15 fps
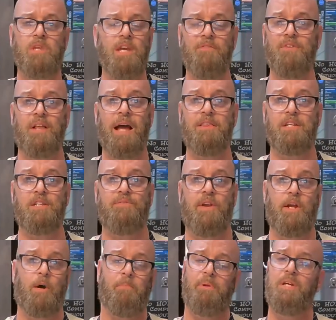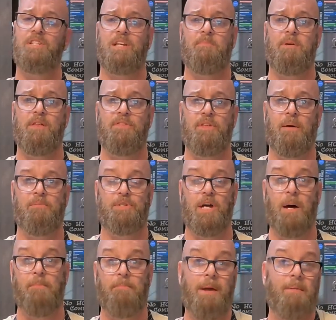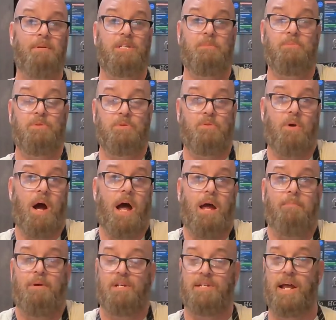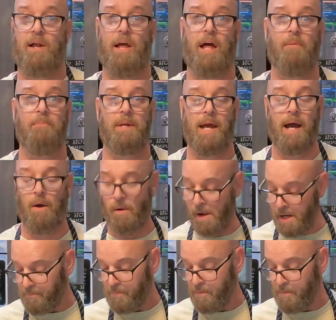If you like this video, please give me a thumbs up. Maybe subscribe, because that'll help me out.